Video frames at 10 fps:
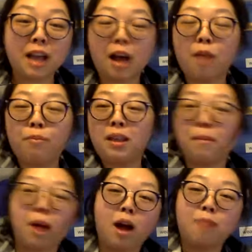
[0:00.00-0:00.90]
help the
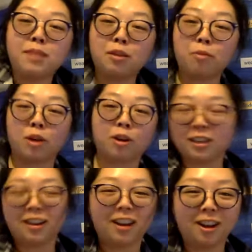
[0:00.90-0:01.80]
moms in the
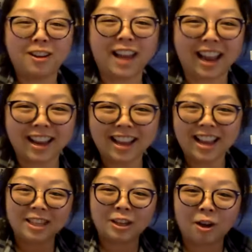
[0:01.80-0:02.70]
world. Okay,
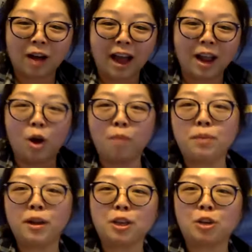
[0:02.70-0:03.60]
so I hope
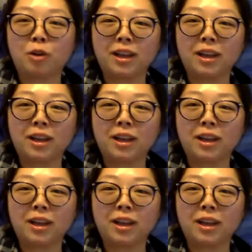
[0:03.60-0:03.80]
you enjoyed